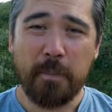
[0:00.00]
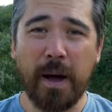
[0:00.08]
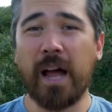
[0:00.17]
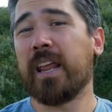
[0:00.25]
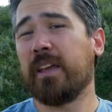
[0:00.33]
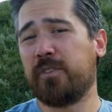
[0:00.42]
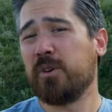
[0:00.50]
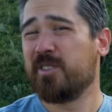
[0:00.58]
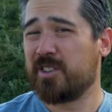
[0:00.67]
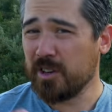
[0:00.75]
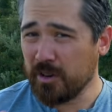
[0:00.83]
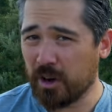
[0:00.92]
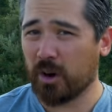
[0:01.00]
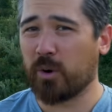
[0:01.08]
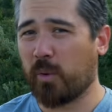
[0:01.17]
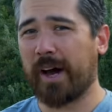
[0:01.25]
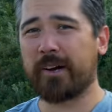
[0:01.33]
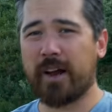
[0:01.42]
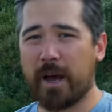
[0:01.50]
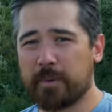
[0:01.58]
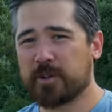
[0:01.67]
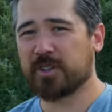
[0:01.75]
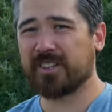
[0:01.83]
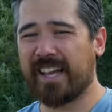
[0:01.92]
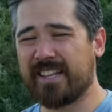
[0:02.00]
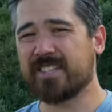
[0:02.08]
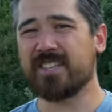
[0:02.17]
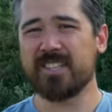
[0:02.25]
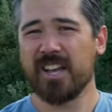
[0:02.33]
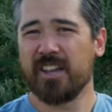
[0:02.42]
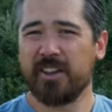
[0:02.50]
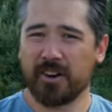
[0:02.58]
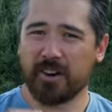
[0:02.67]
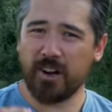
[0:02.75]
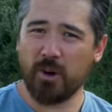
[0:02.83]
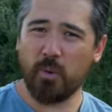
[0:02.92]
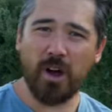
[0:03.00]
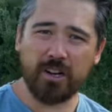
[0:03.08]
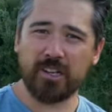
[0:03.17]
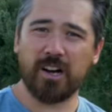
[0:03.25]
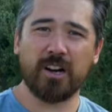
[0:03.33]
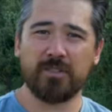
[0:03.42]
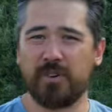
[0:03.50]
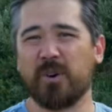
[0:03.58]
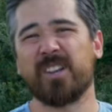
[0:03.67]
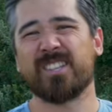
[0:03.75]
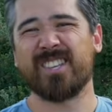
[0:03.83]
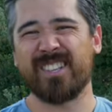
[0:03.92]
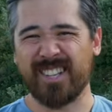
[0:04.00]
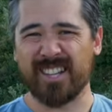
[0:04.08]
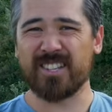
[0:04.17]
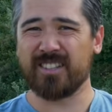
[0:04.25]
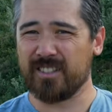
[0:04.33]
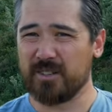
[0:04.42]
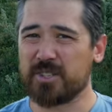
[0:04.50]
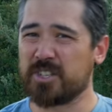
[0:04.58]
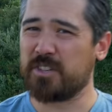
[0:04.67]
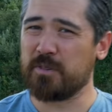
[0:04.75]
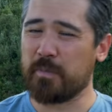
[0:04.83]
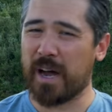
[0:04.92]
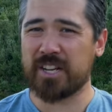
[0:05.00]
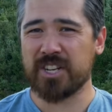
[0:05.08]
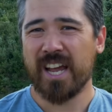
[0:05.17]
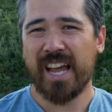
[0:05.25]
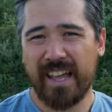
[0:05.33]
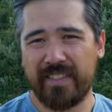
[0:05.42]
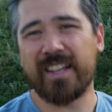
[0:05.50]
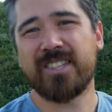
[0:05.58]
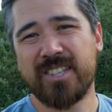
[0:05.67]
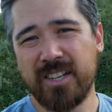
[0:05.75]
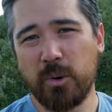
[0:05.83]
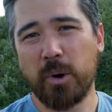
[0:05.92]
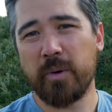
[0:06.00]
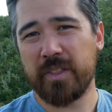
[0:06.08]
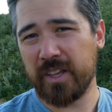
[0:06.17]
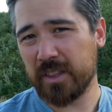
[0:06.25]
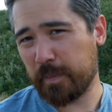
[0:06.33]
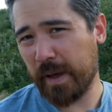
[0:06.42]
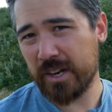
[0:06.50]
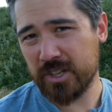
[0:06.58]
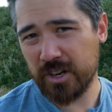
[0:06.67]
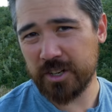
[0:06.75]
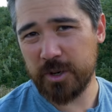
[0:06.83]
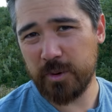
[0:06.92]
But if you do go to wider aperture lenses, you're going to want an autofocus that doesn't lose too much, and that's still where we think the Panasonic